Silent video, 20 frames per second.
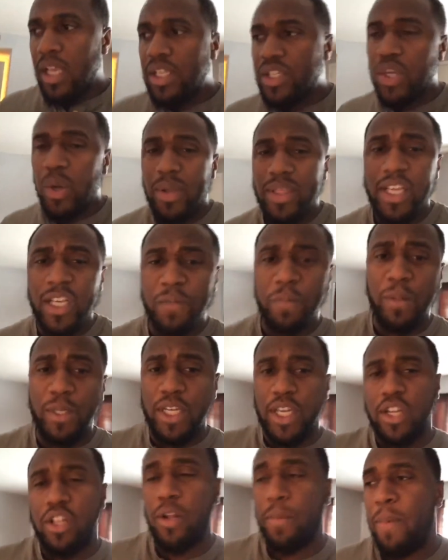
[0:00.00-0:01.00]
So at this
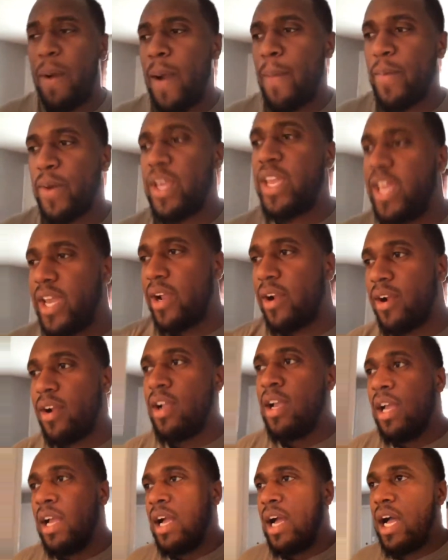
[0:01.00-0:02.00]
particular property
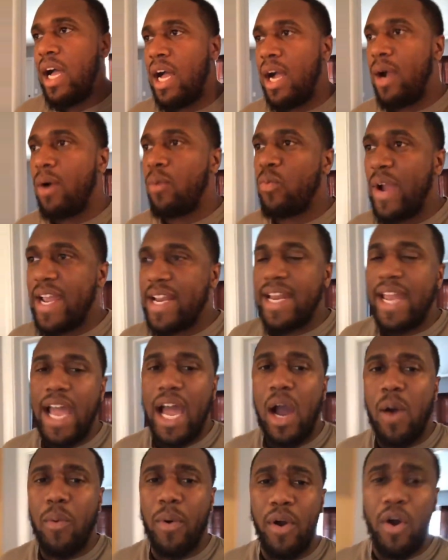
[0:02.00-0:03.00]
here, right
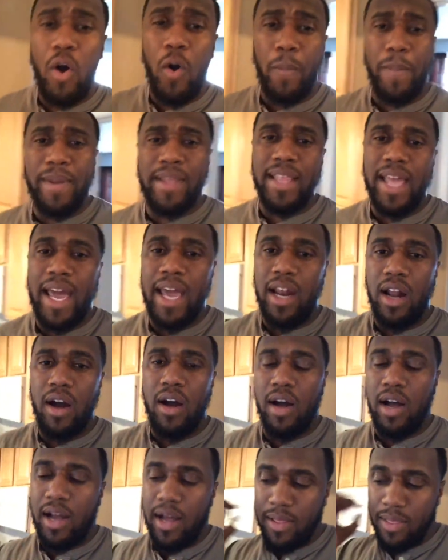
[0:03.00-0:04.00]
now we're hoping
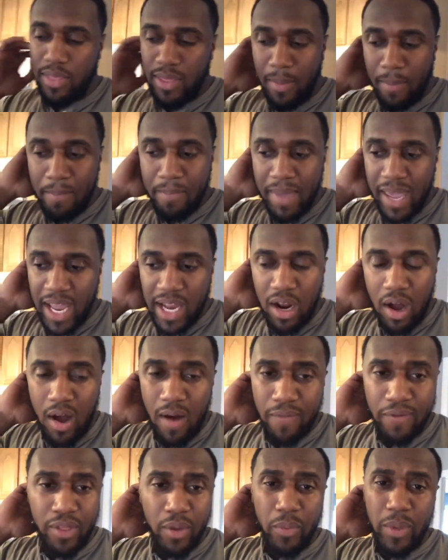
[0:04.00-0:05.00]
that the main
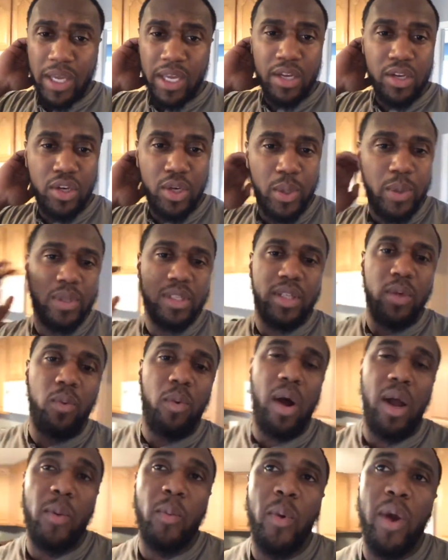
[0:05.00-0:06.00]
offer that we can do is the
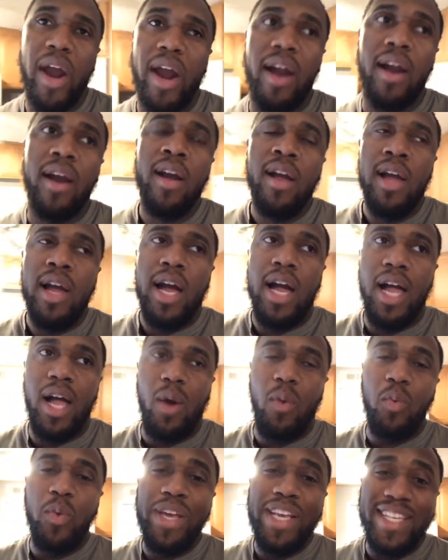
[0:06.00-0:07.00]
one where
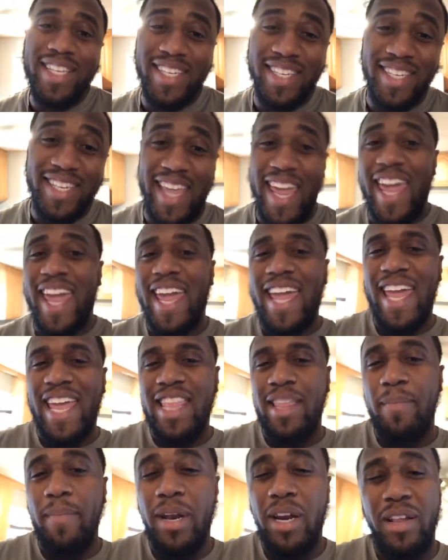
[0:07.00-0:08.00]
we stay
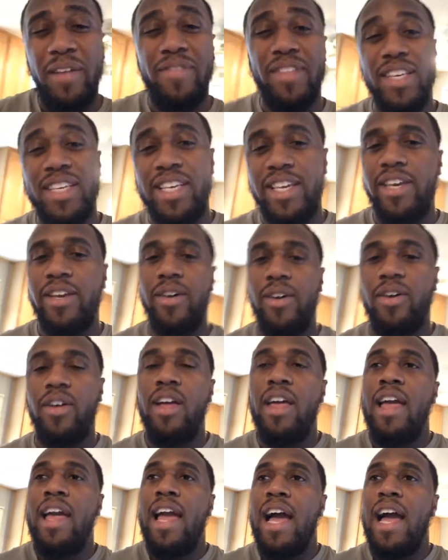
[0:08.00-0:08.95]
in the middle of the deal